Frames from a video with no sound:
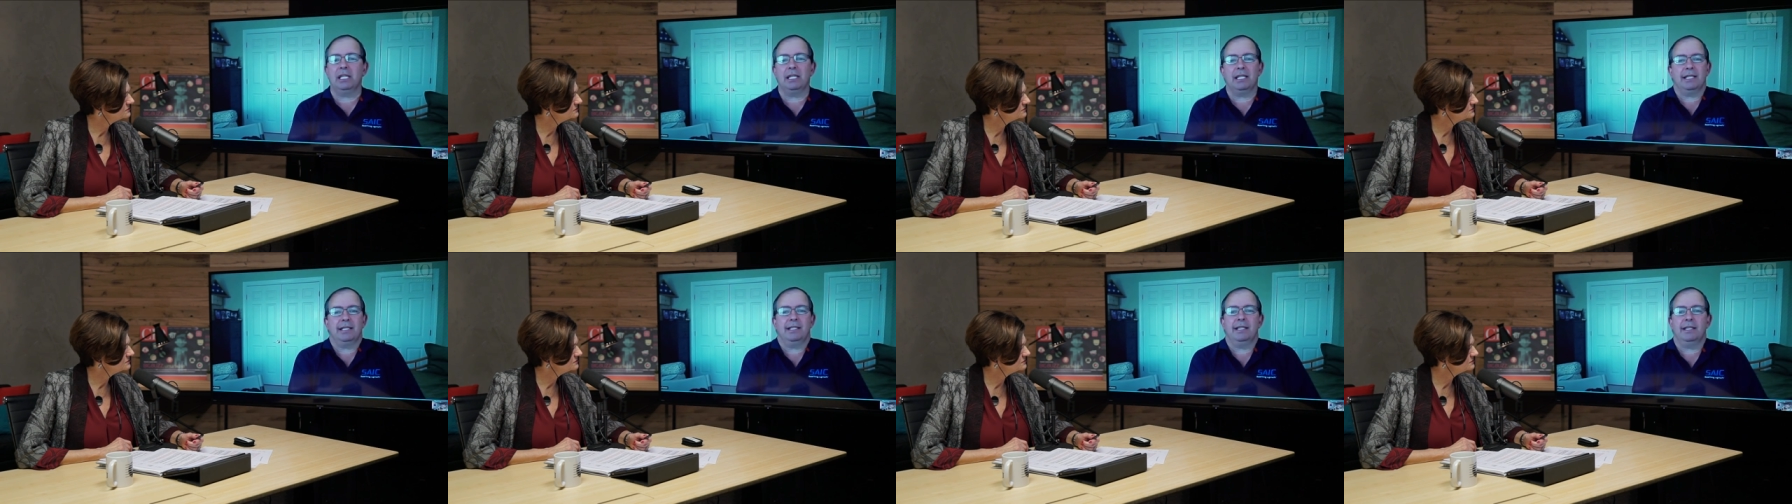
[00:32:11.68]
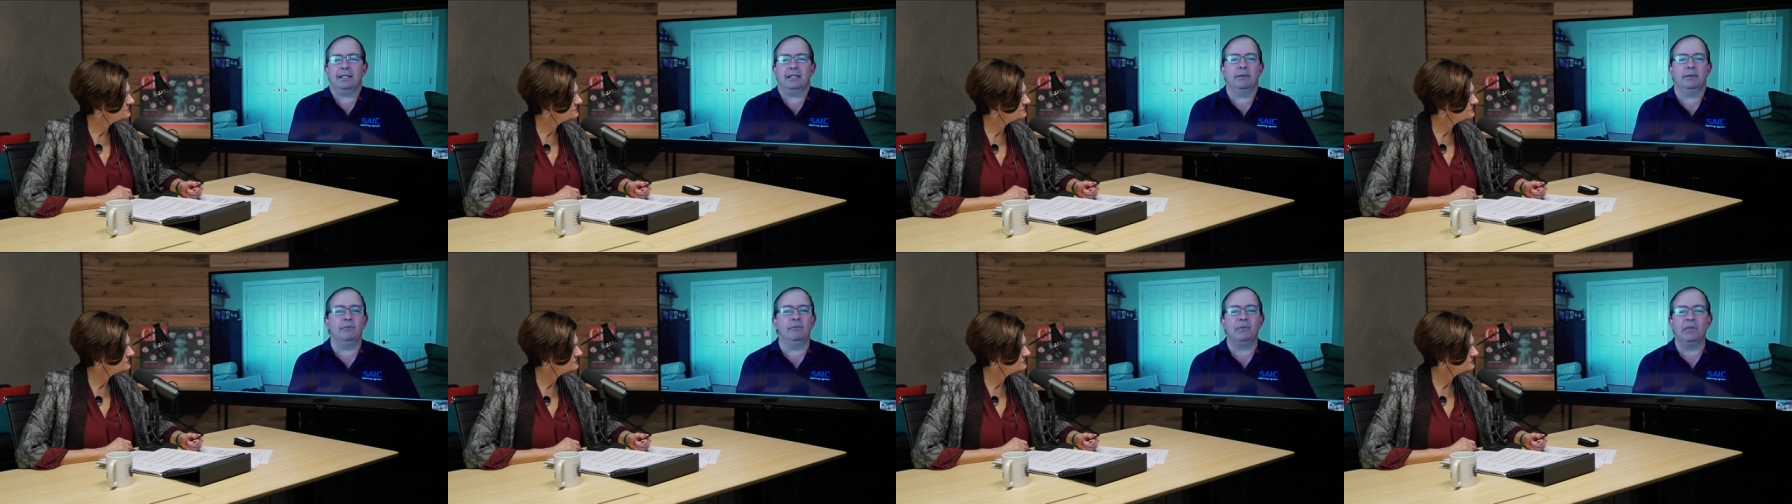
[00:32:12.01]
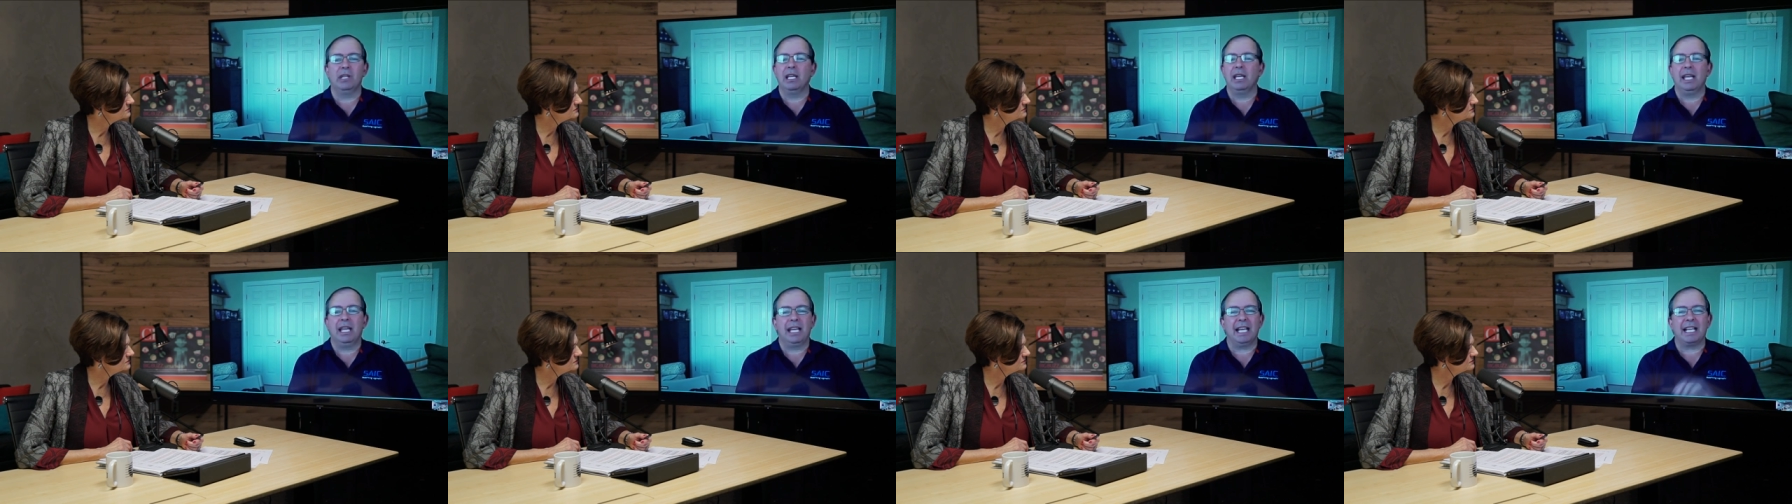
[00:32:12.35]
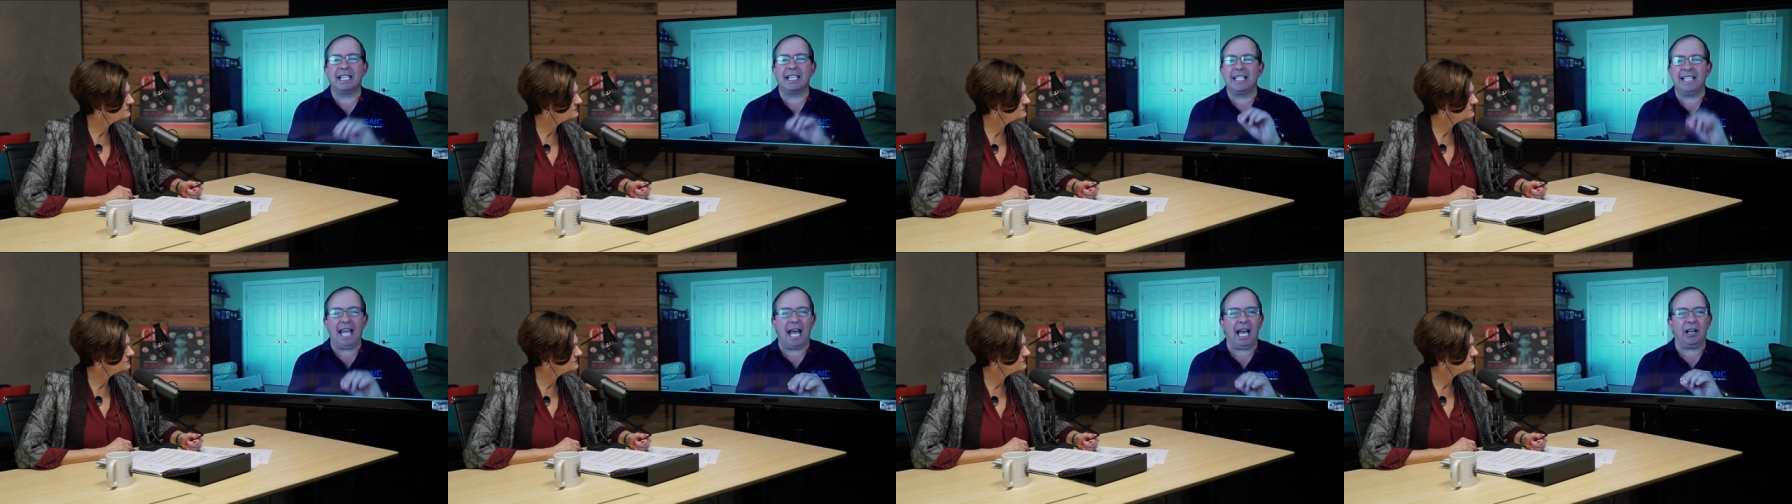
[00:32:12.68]
system
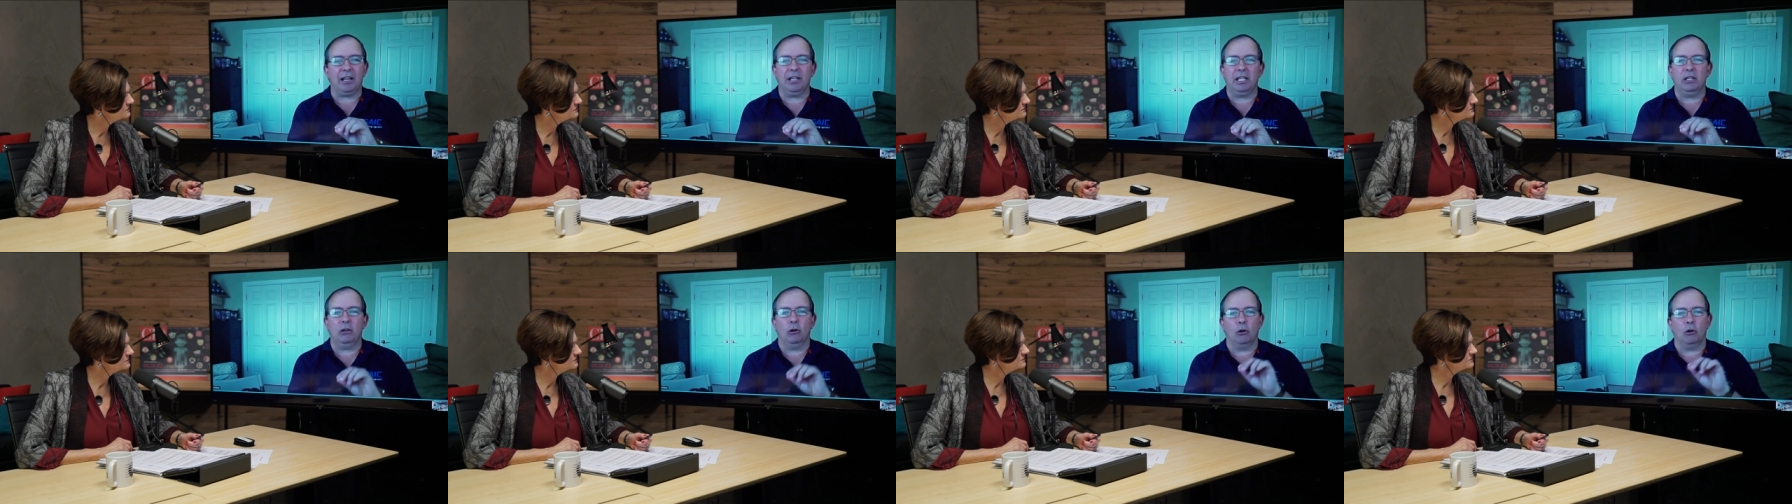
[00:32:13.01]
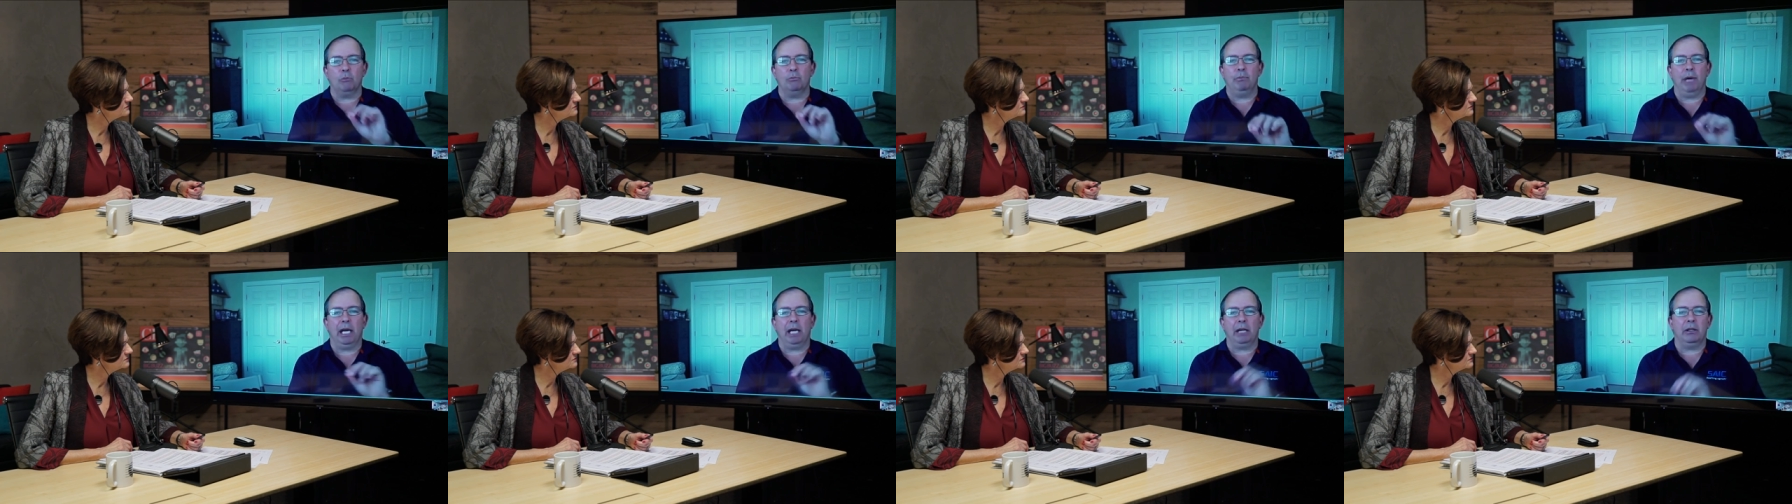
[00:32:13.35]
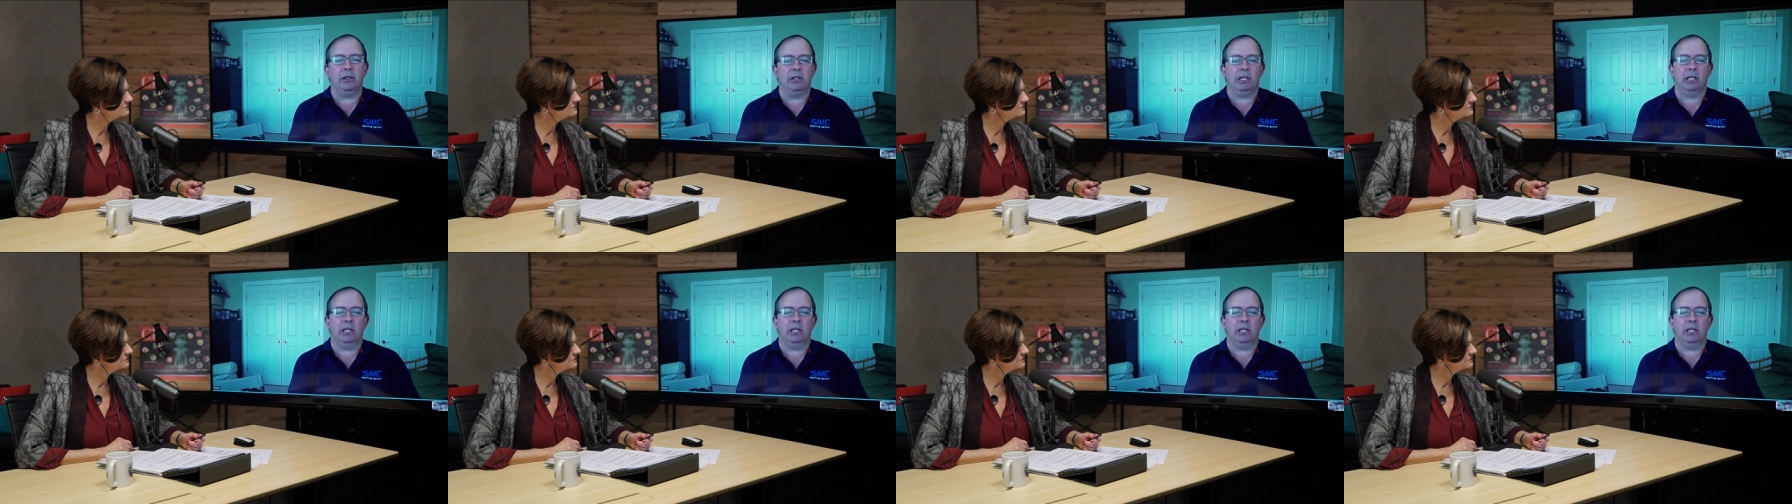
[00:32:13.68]
exactly or better